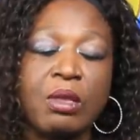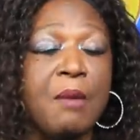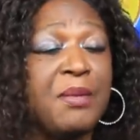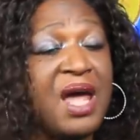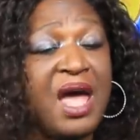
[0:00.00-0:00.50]

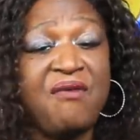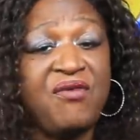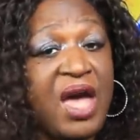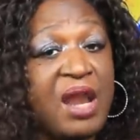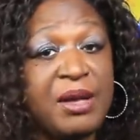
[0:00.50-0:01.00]
But I haven't
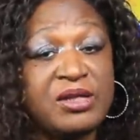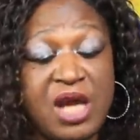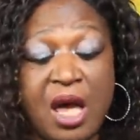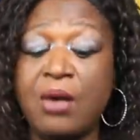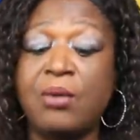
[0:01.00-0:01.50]
forgot about
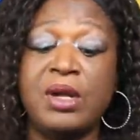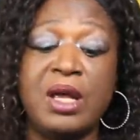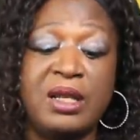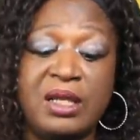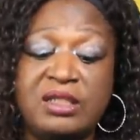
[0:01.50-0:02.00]
y'all.
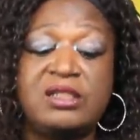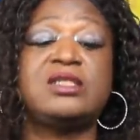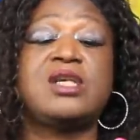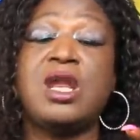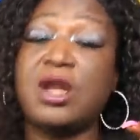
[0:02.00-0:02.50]
Unleashed
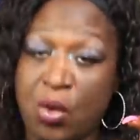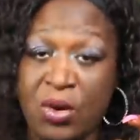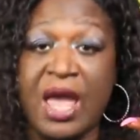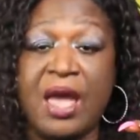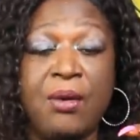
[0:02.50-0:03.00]
is gonna go
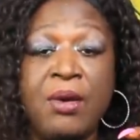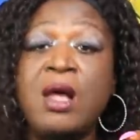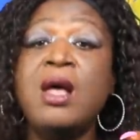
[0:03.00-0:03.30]
down.